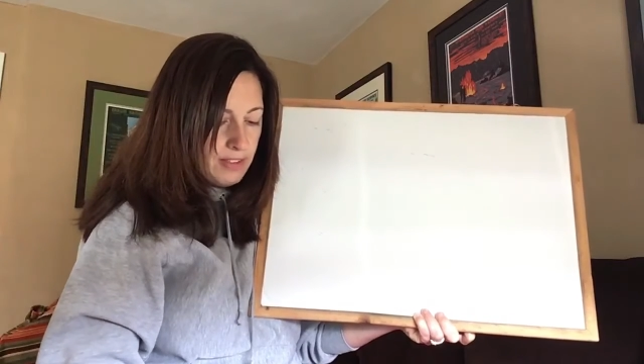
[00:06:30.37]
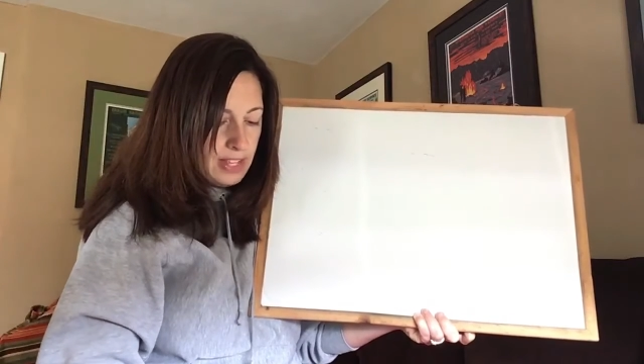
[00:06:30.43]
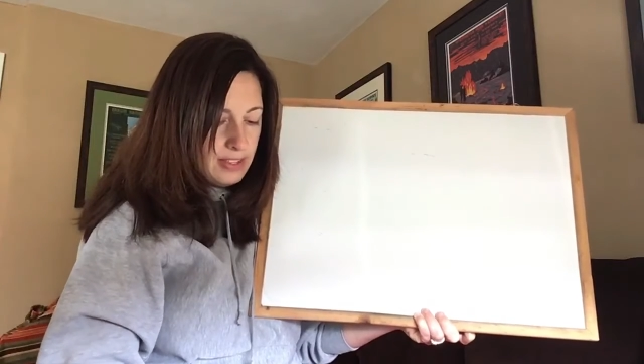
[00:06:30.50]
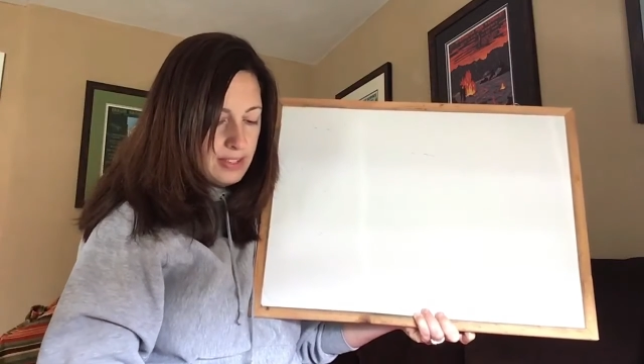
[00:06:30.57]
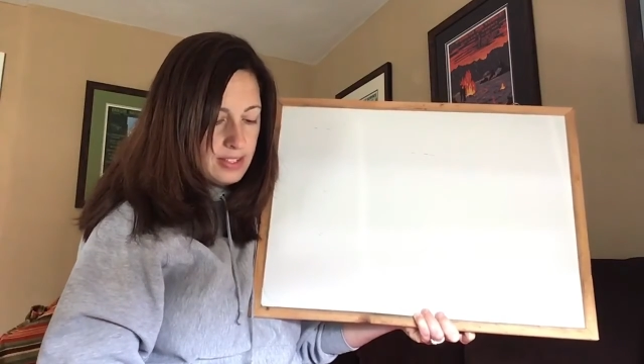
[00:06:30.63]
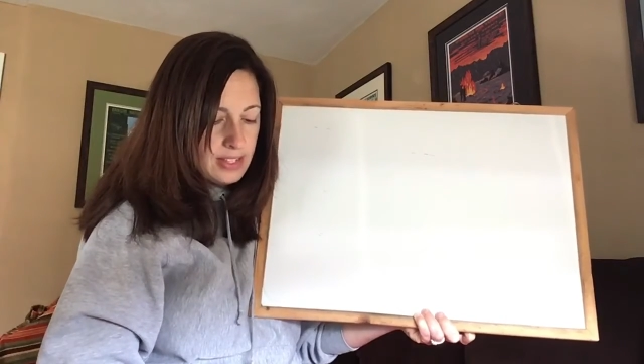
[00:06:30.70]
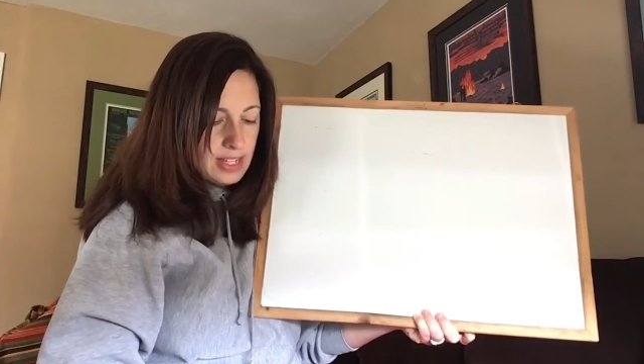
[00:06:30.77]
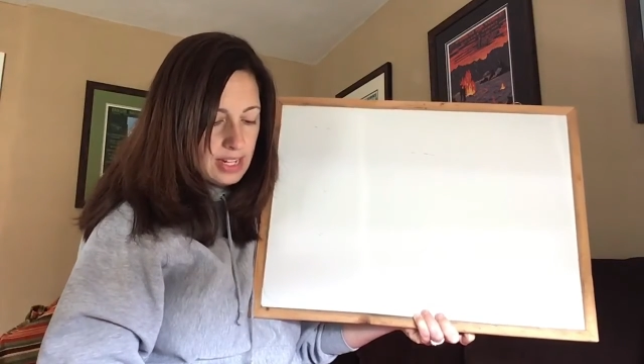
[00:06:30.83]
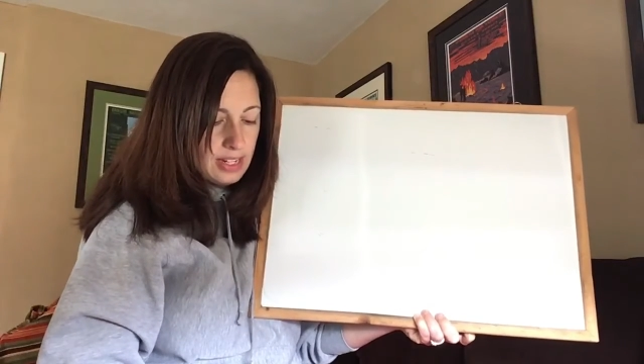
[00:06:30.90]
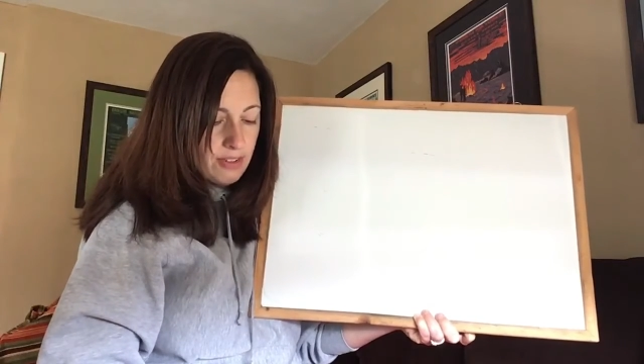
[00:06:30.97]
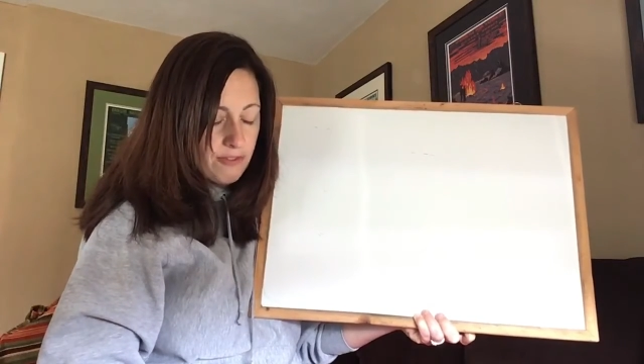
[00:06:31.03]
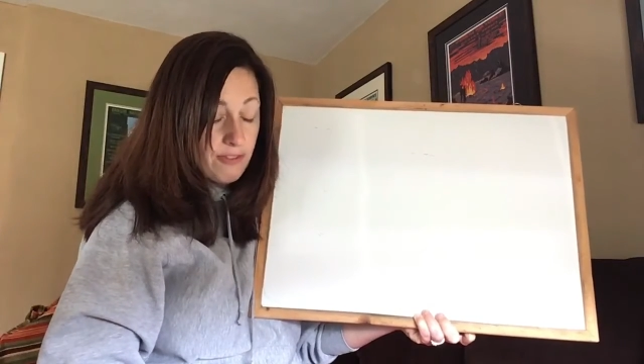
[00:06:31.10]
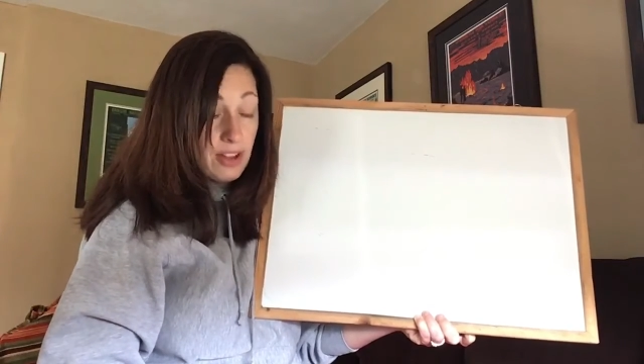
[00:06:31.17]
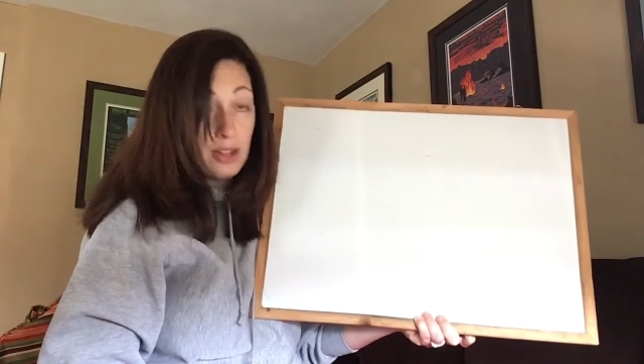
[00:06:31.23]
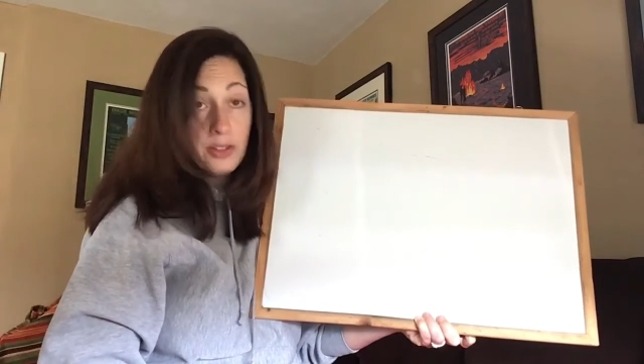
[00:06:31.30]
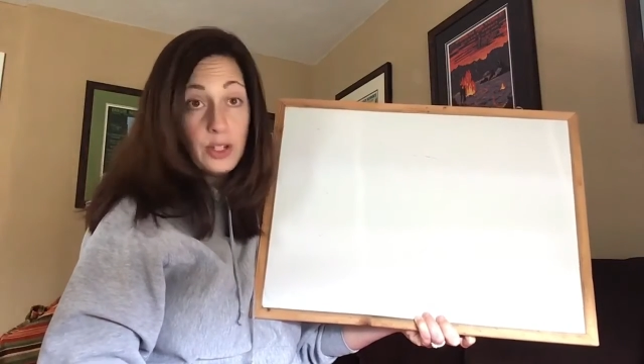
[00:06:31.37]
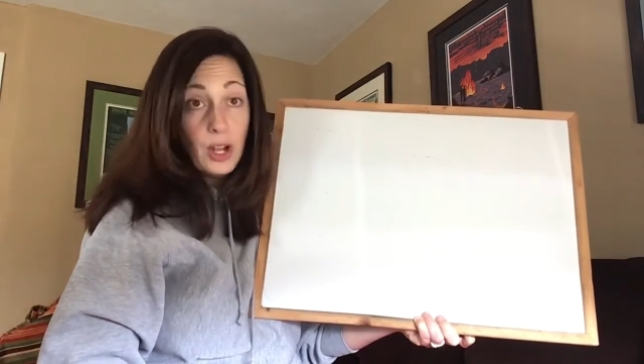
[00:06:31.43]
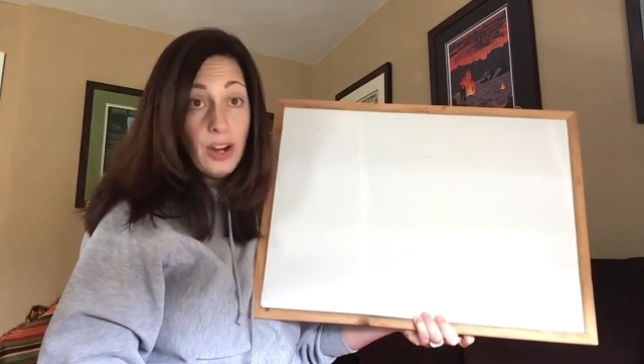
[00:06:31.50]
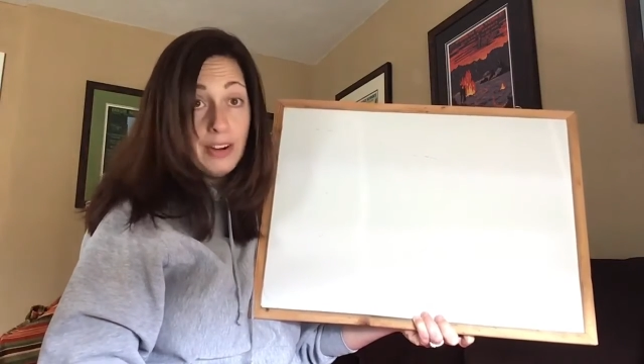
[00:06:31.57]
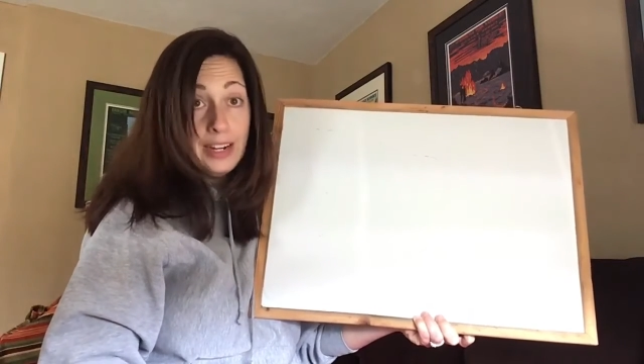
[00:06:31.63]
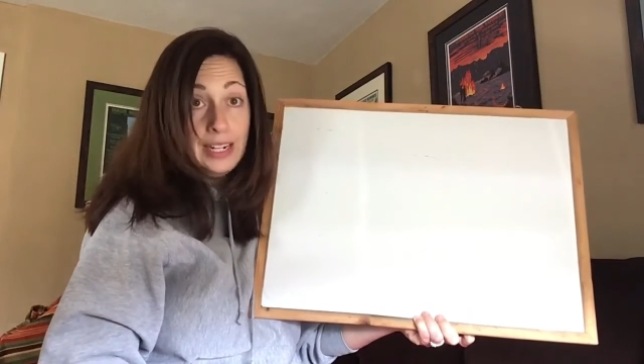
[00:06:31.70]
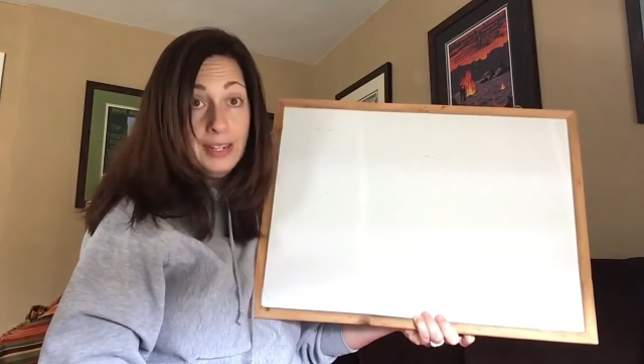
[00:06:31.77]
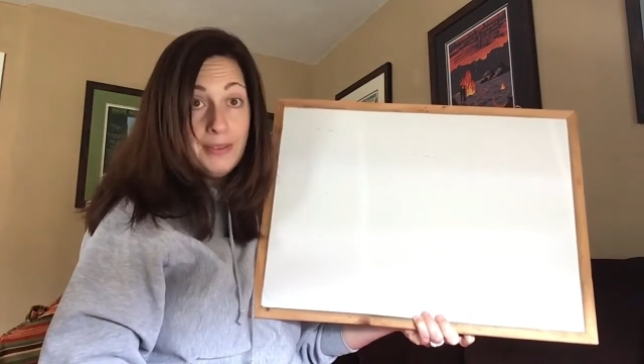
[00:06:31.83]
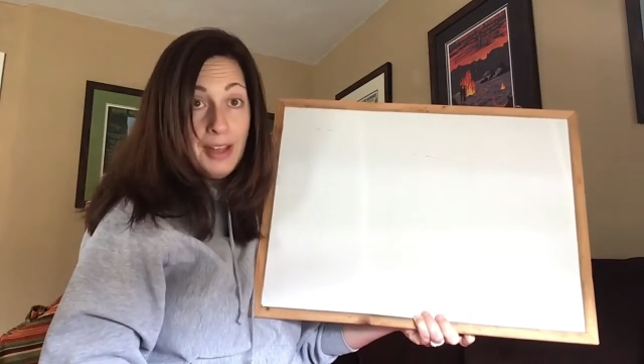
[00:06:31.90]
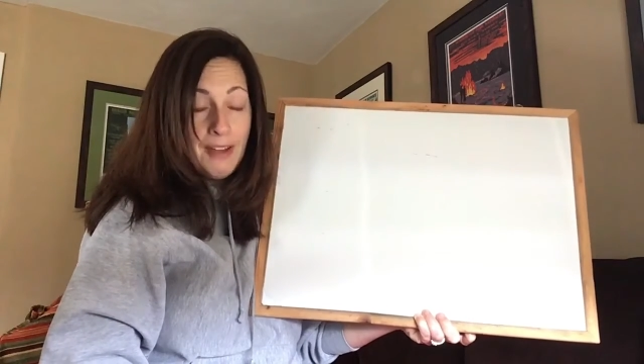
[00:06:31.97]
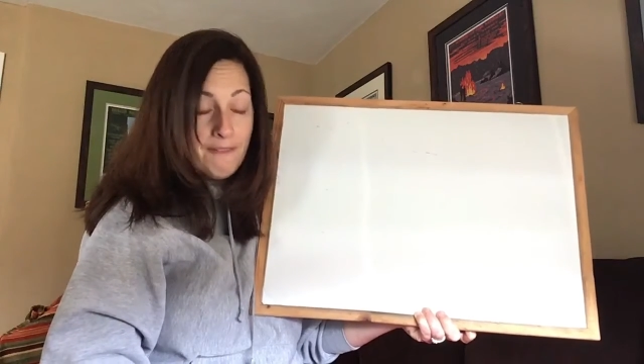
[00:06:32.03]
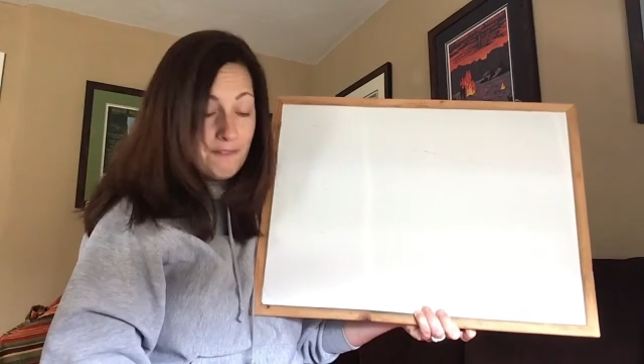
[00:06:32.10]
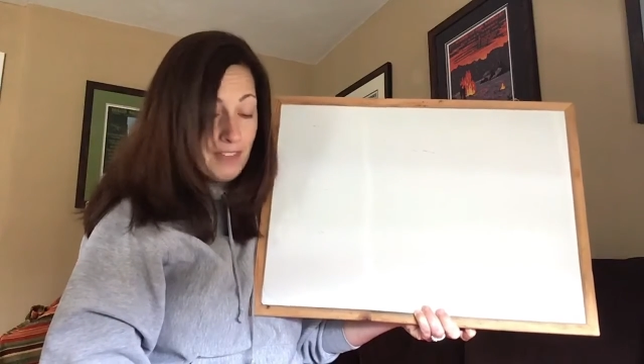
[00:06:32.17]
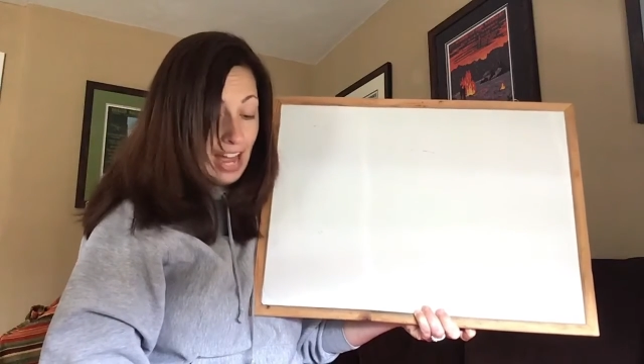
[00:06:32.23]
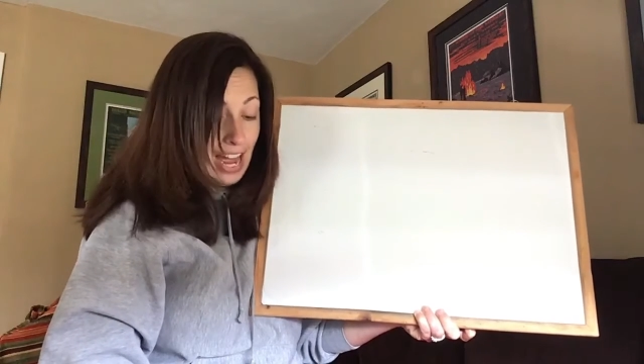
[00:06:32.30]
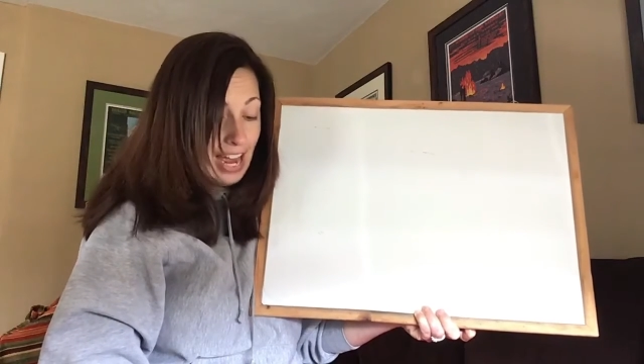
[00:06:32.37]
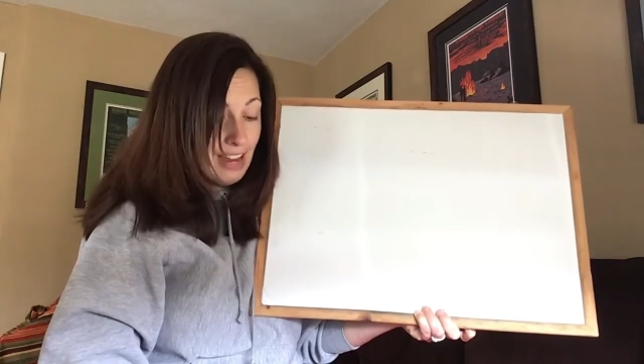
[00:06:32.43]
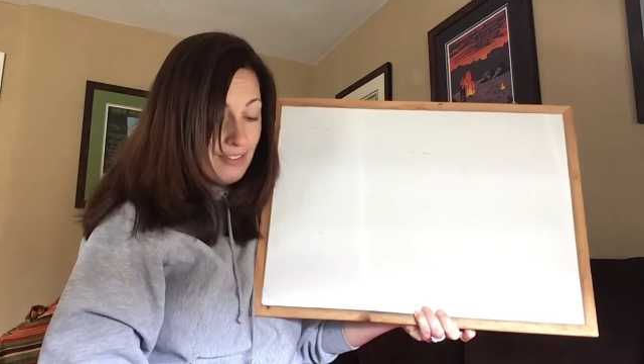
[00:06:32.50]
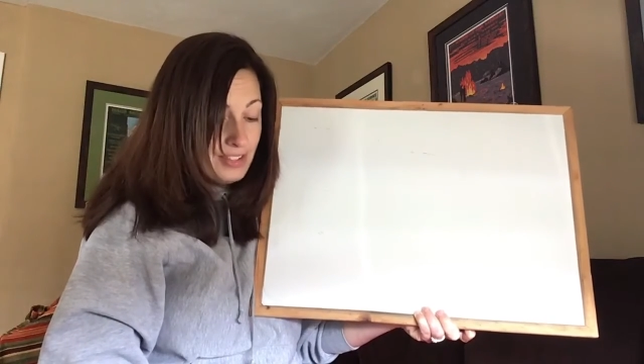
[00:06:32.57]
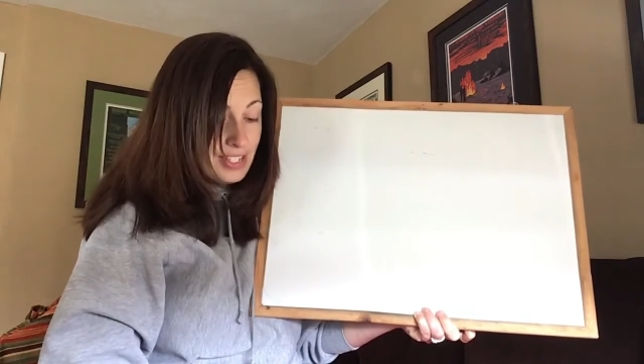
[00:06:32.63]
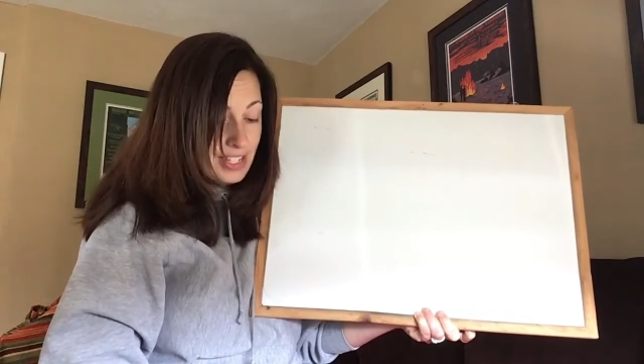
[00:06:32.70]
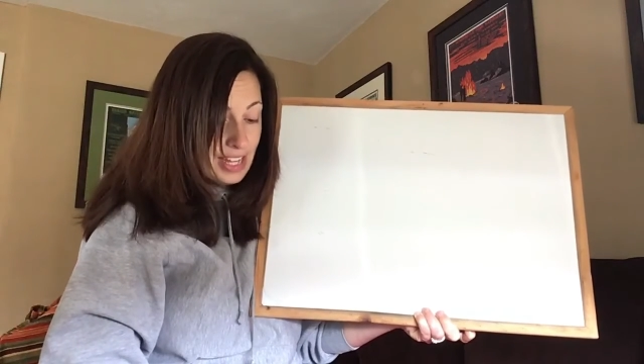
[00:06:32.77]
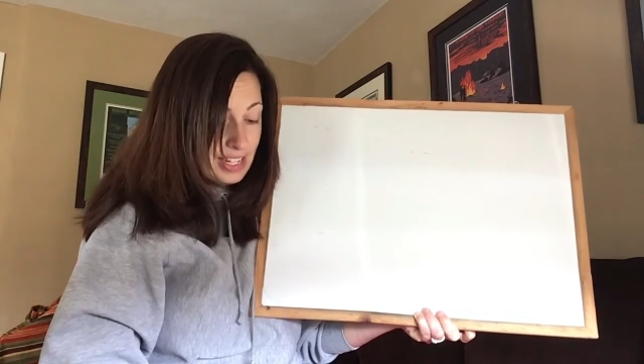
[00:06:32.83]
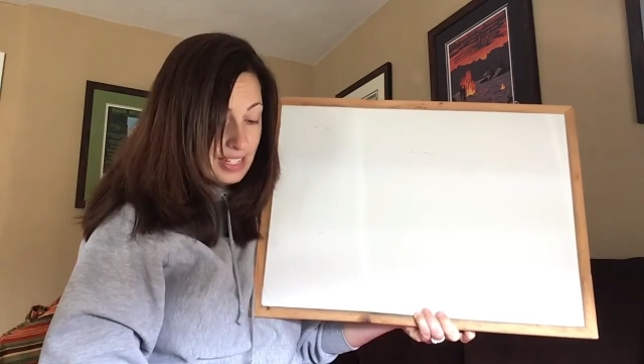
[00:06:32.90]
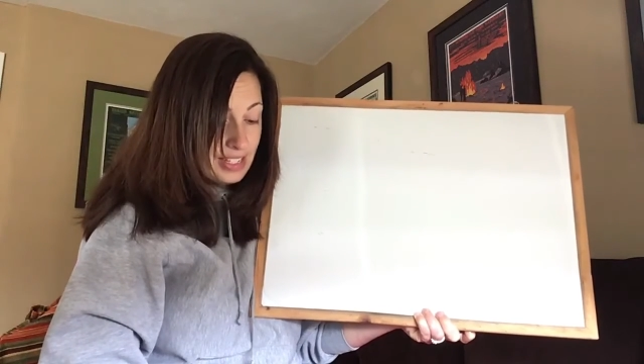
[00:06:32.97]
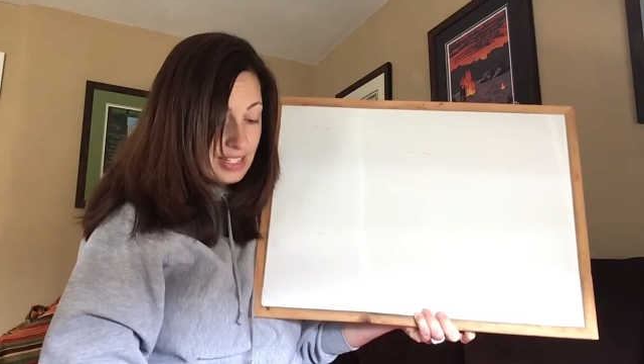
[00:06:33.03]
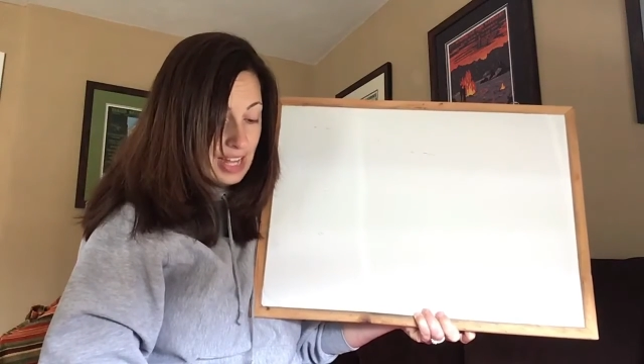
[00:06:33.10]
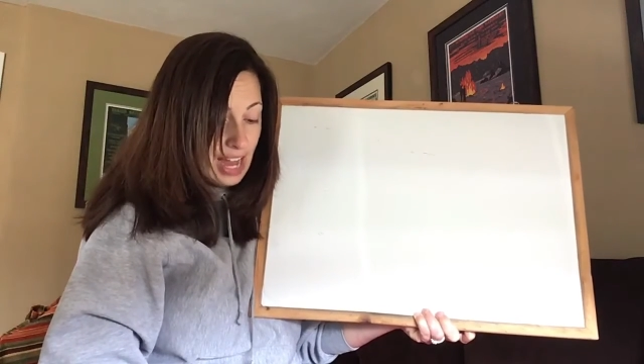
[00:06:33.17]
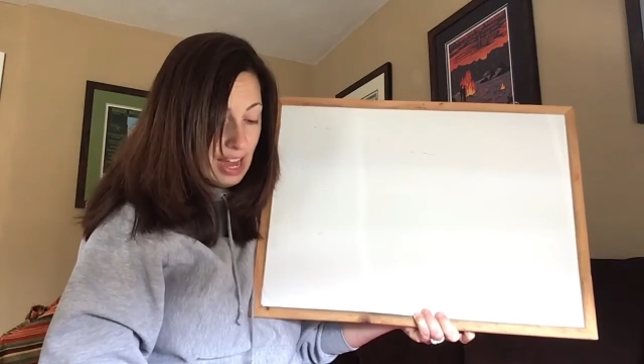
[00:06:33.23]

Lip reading: 5/6